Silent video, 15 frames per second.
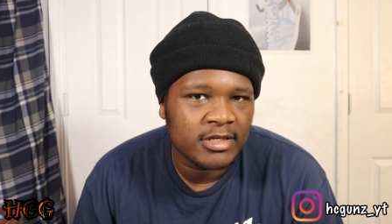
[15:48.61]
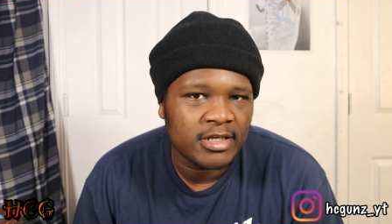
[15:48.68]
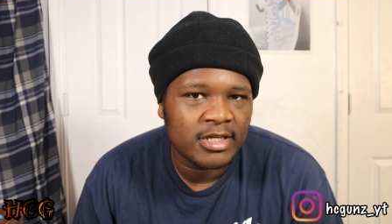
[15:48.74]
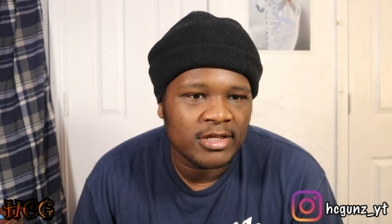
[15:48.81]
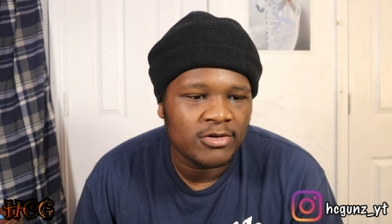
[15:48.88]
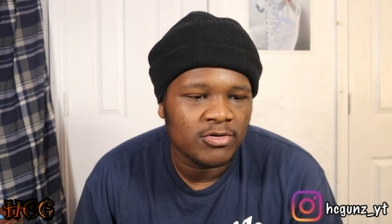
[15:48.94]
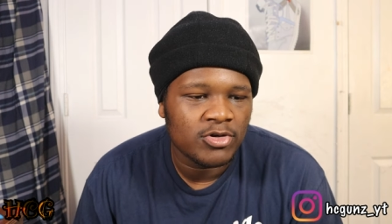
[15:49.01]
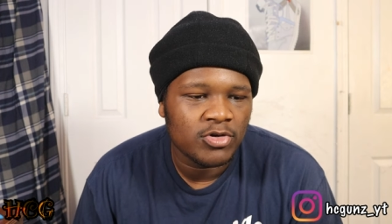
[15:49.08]

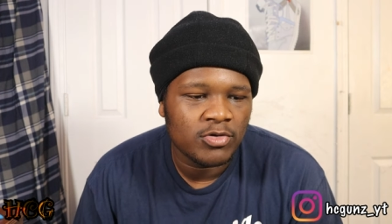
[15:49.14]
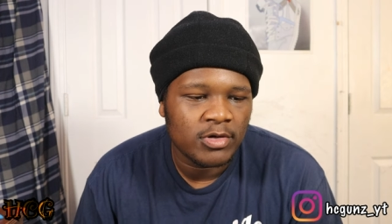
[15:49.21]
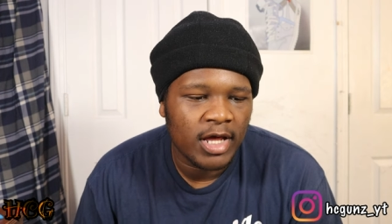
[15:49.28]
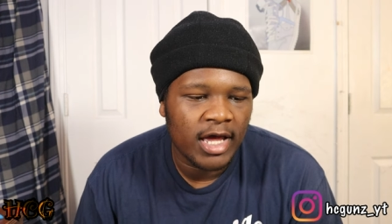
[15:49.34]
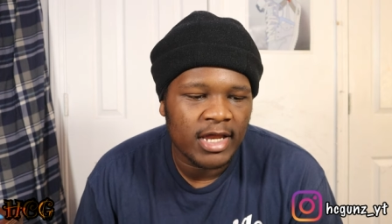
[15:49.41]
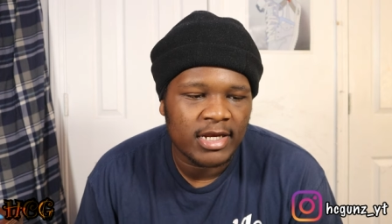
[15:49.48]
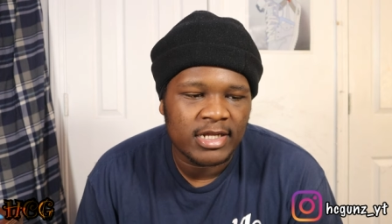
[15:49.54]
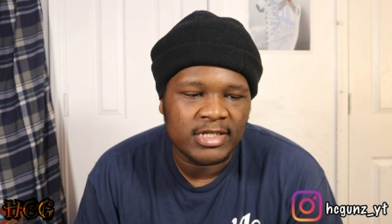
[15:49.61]
do
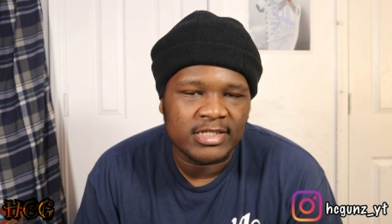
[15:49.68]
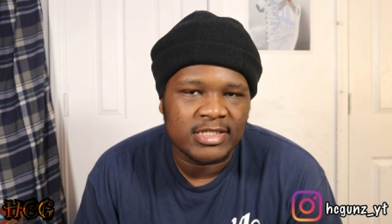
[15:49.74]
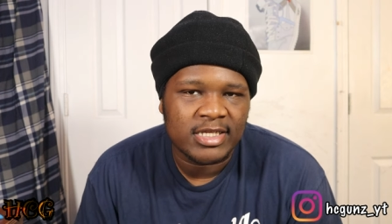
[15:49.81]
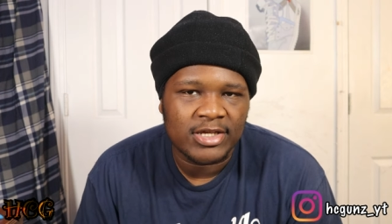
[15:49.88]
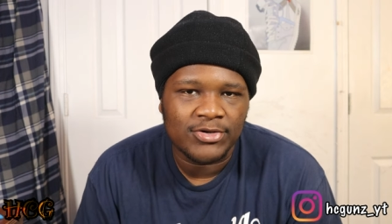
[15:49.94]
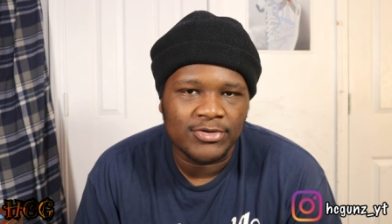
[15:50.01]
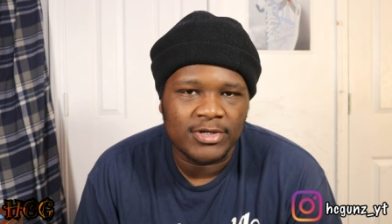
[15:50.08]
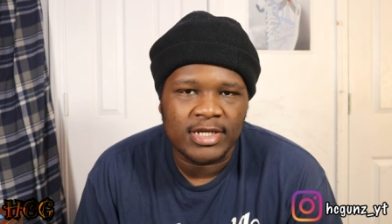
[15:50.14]
that, and it
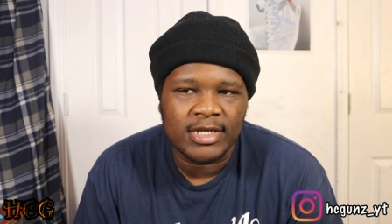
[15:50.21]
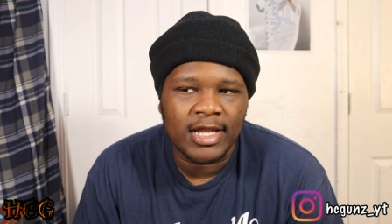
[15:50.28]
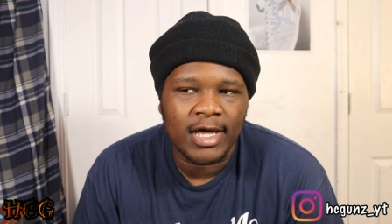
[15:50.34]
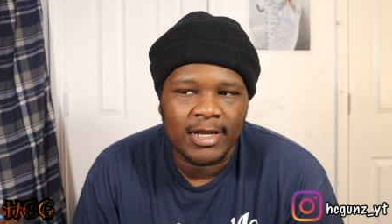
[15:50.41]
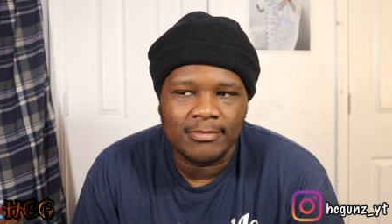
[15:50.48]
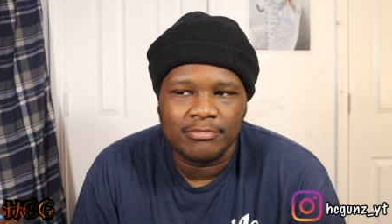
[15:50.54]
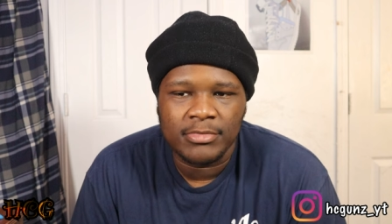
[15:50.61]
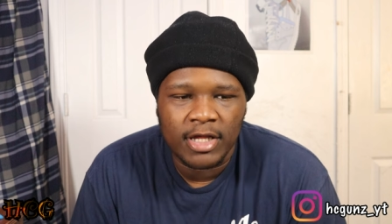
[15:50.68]
still did
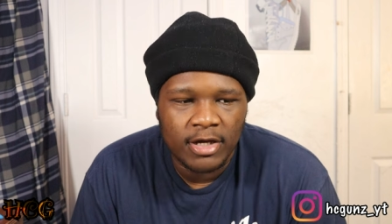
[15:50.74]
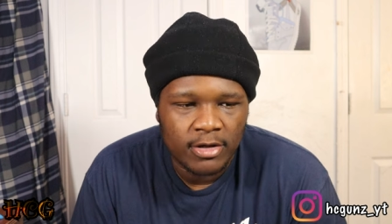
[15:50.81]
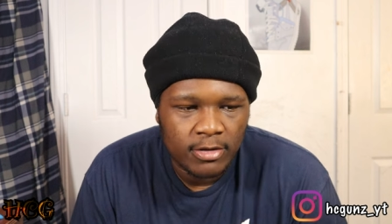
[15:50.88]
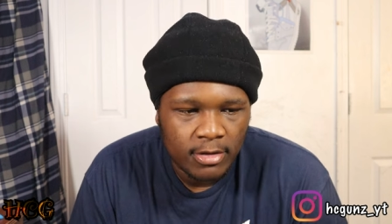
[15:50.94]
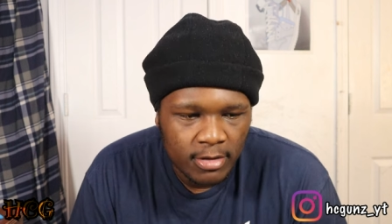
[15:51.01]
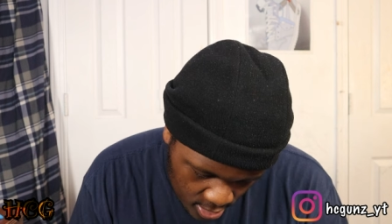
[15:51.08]
not blow.